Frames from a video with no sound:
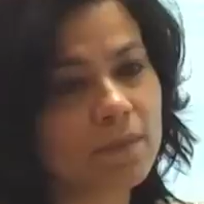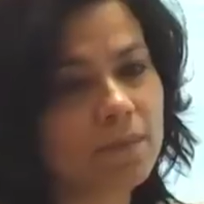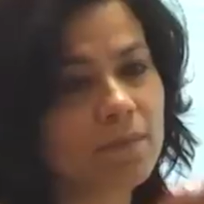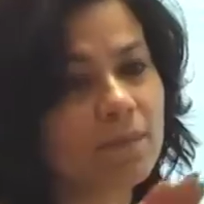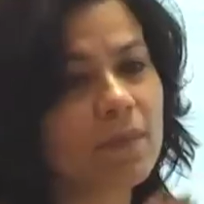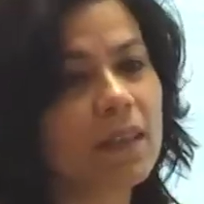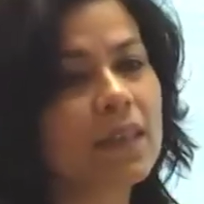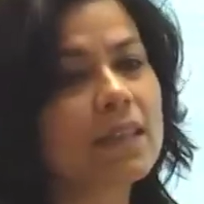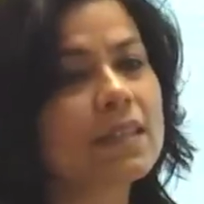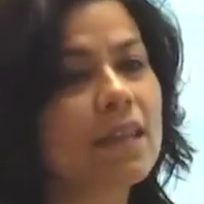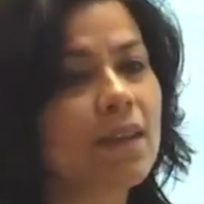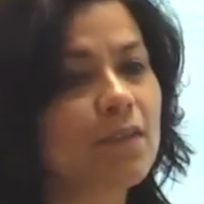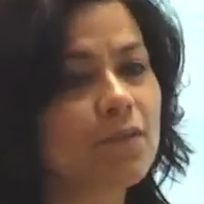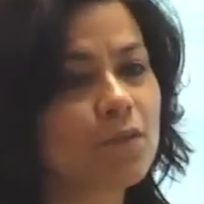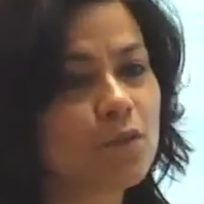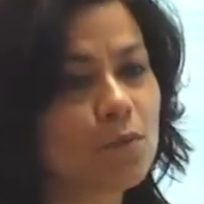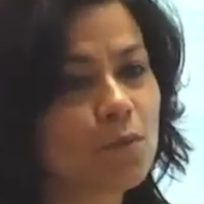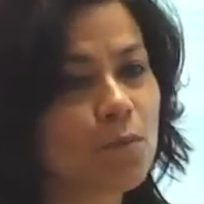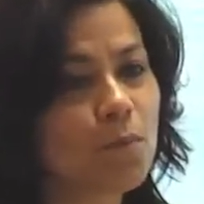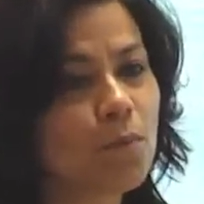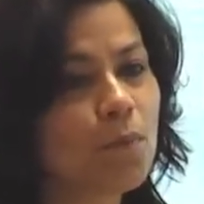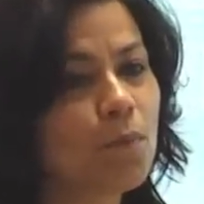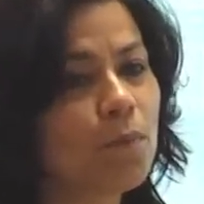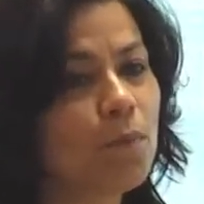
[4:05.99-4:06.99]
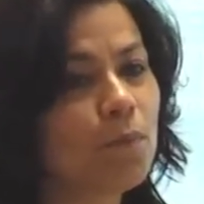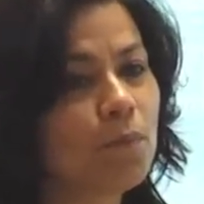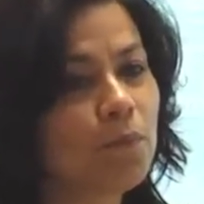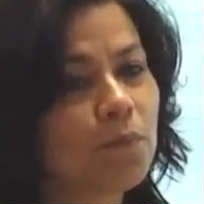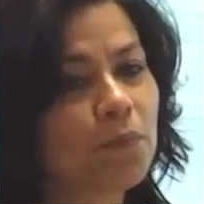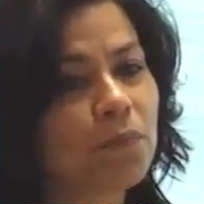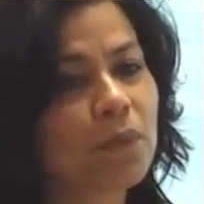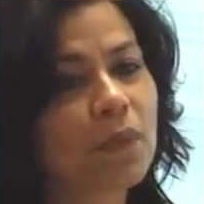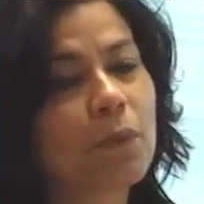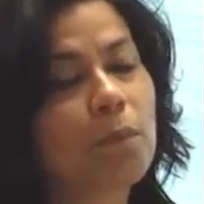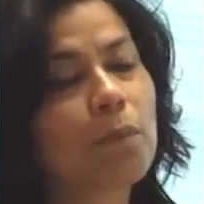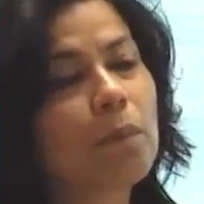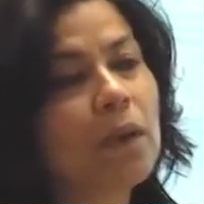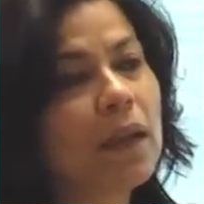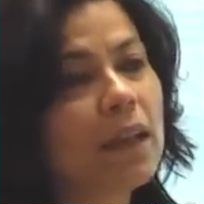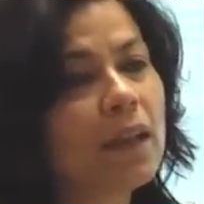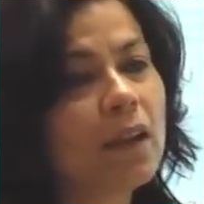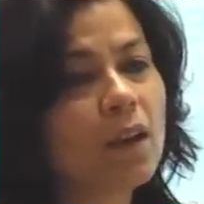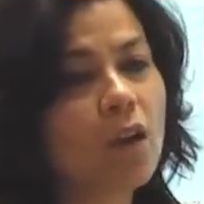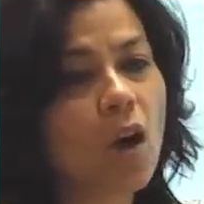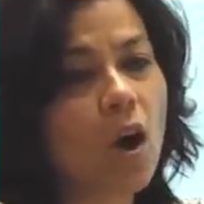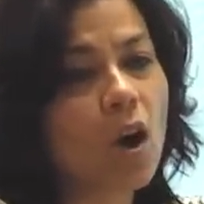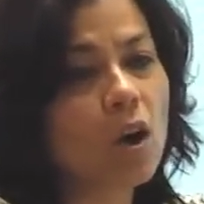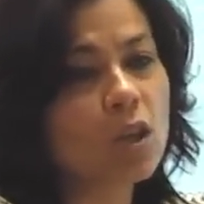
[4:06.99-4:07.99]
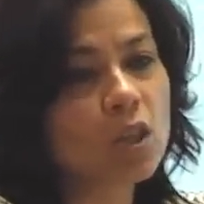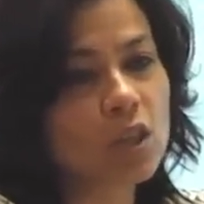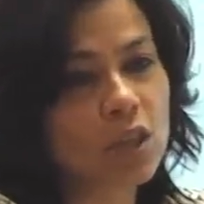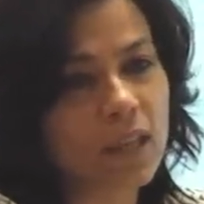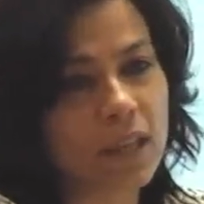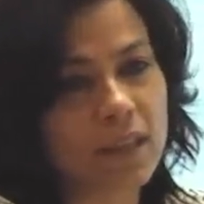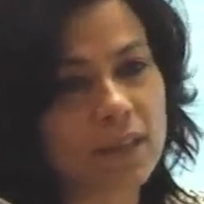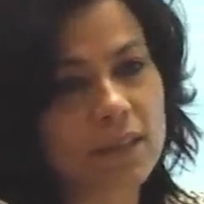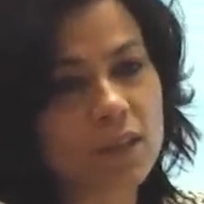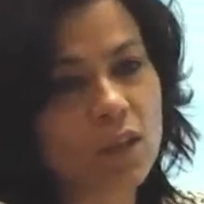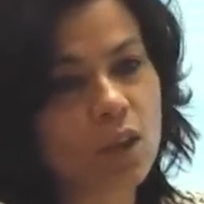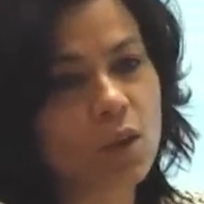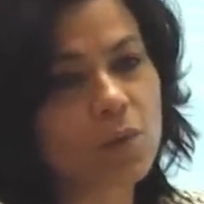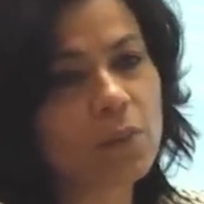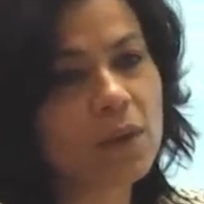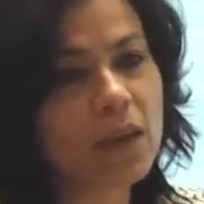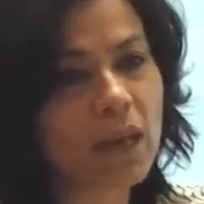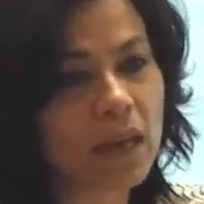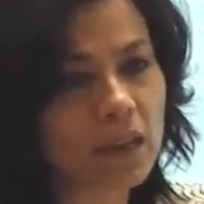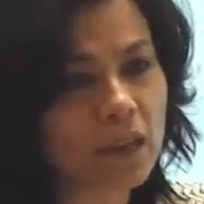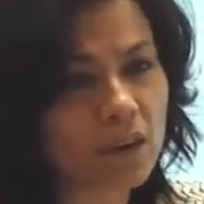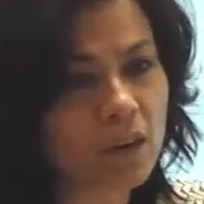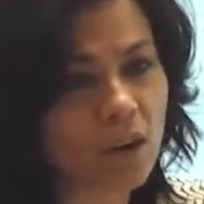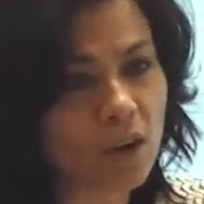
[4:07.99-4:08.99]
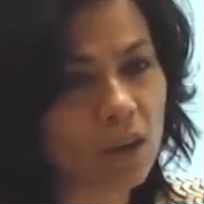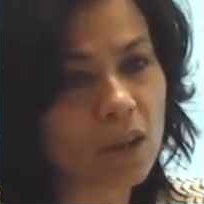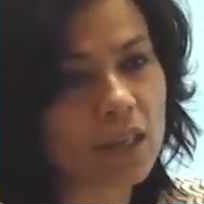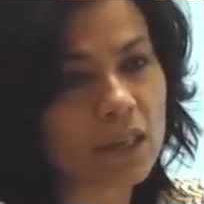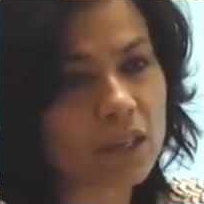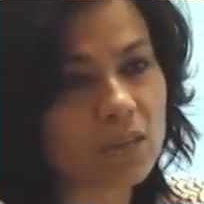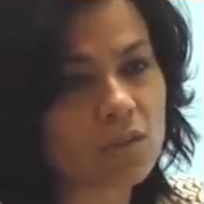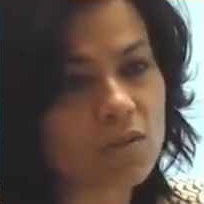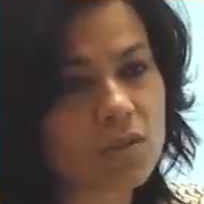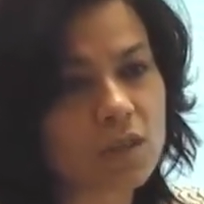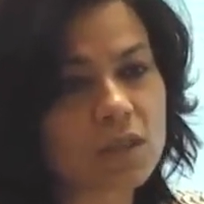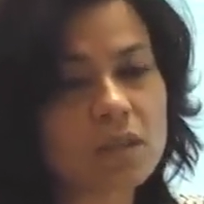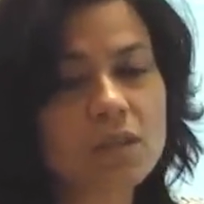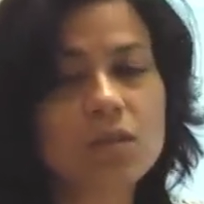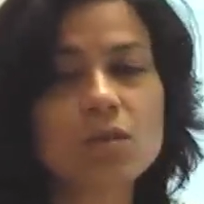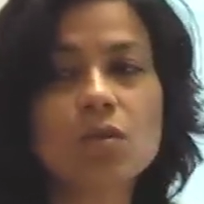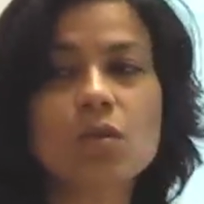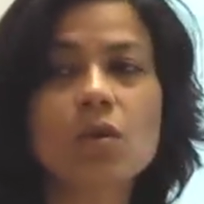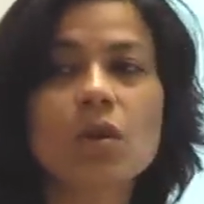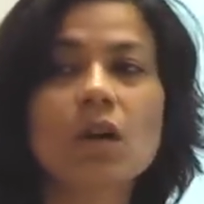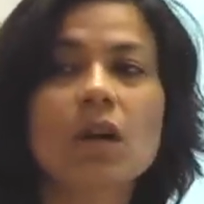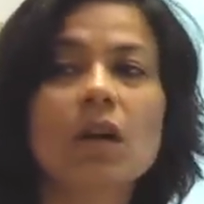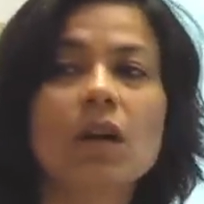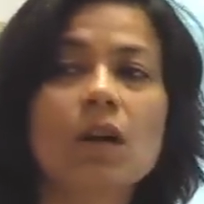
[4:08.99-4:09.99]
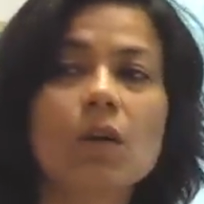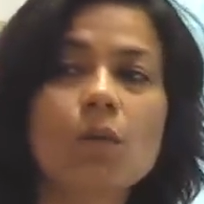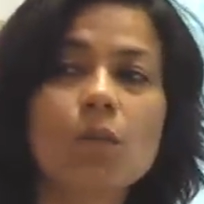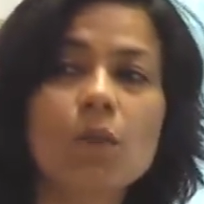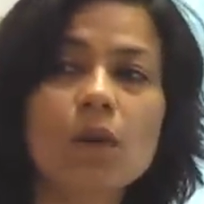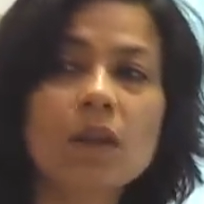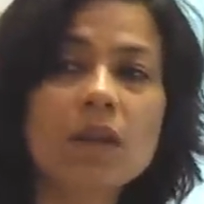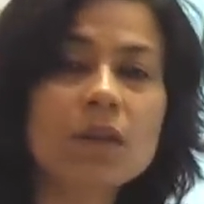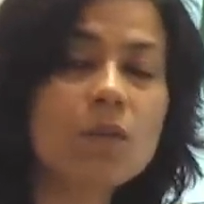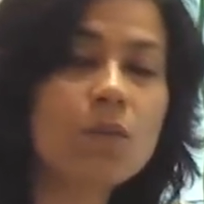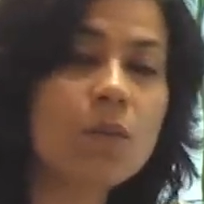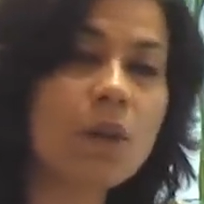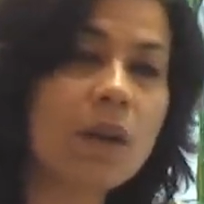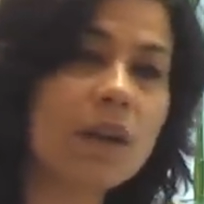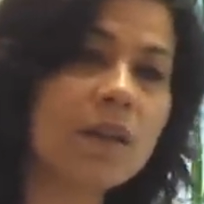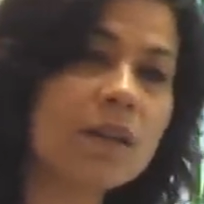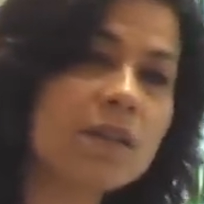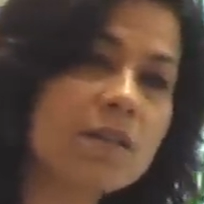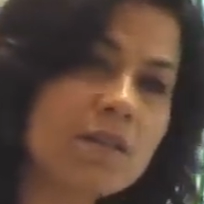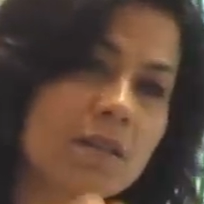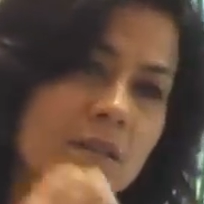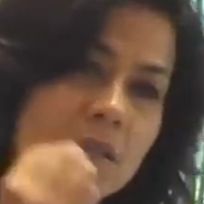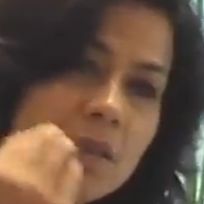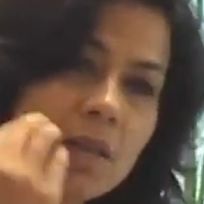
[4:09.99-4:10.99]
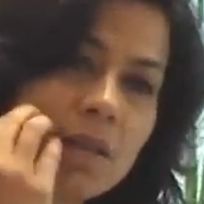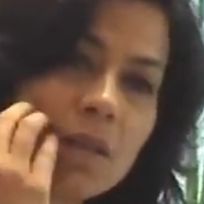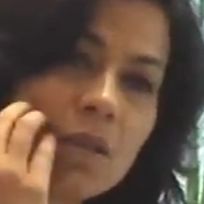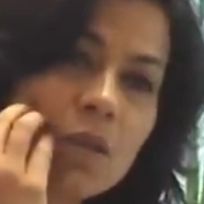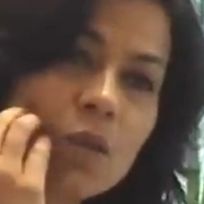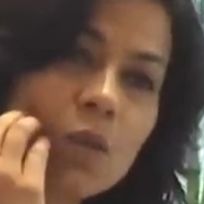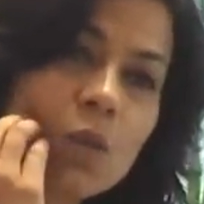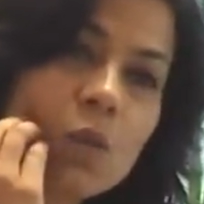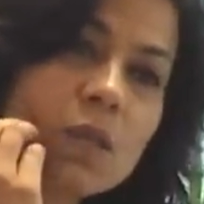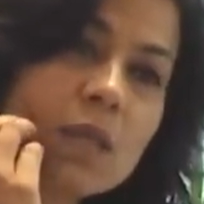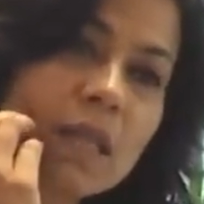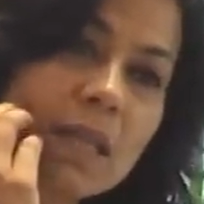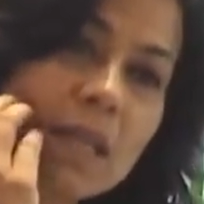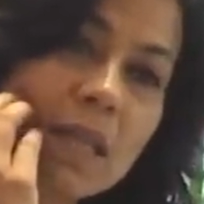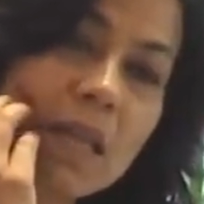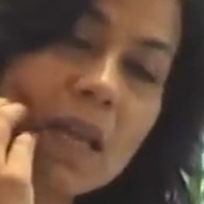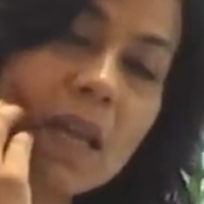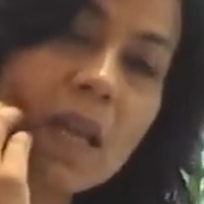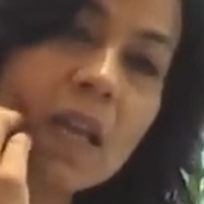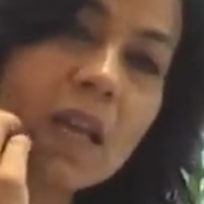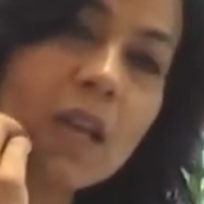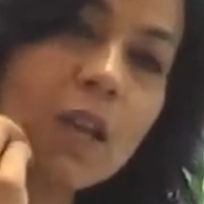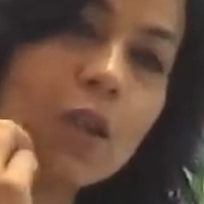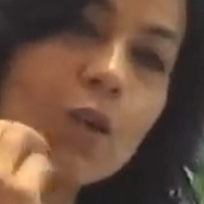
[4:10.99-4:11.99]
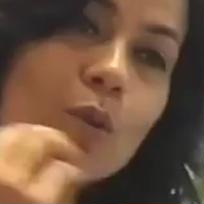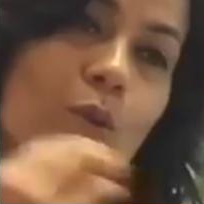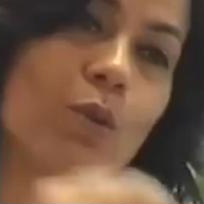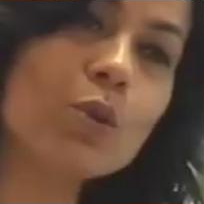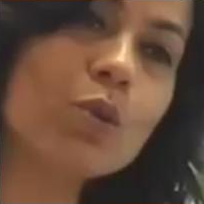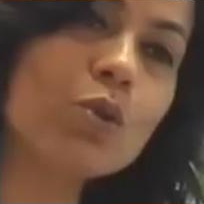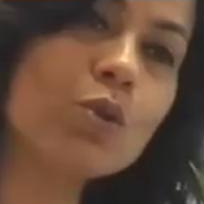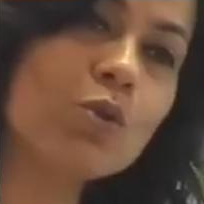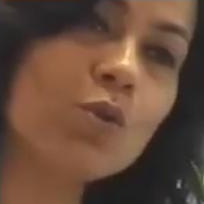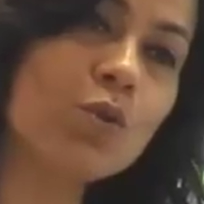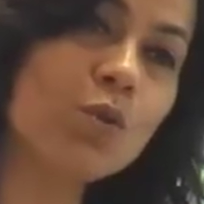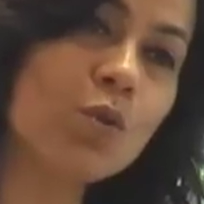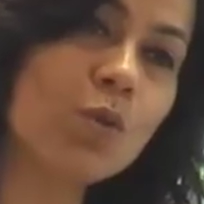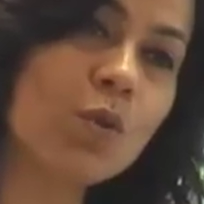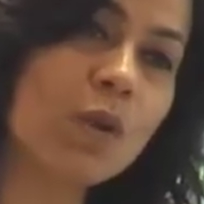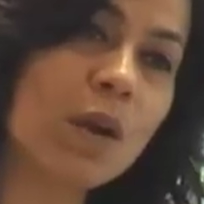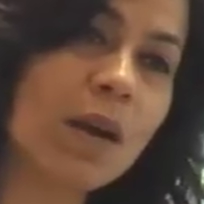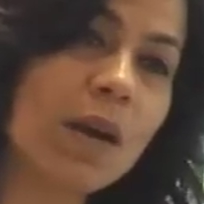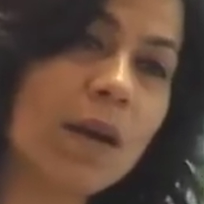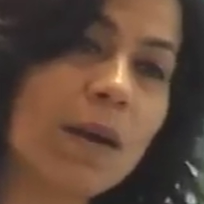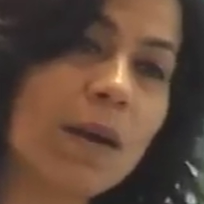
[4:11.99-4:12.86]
things have to play along together. It's got to be like an orchestra. So what are the various tools that they can use to